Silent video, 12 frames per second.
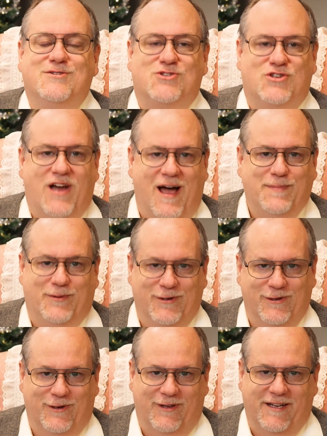Shop
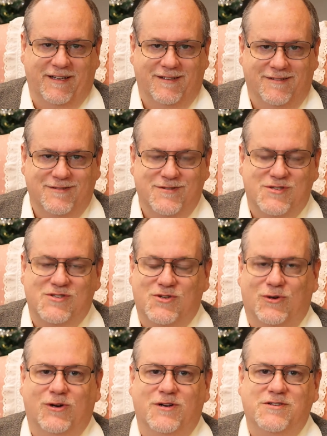early.
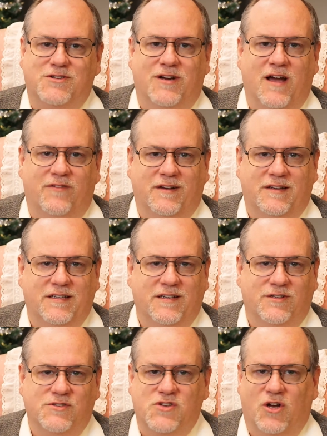Stores are having
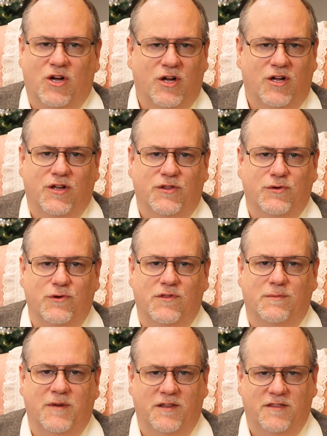deals all through
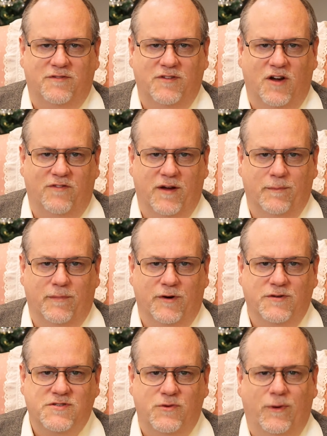the month of
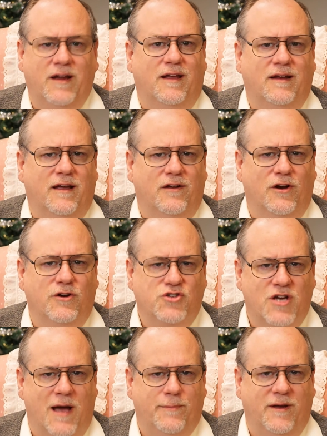November, so we can get our
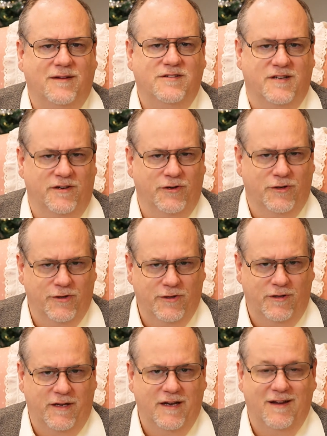shopping done
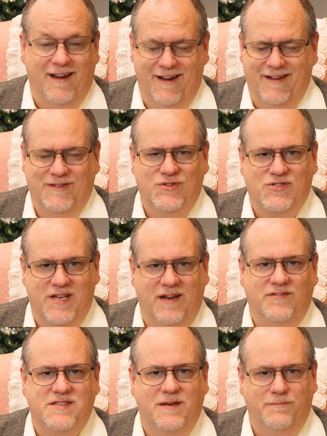early and
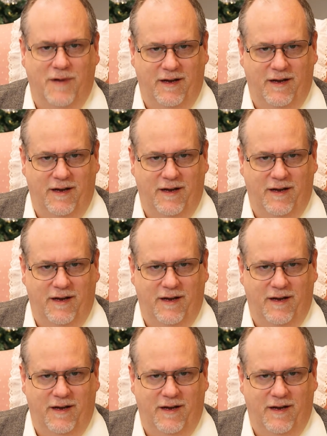save some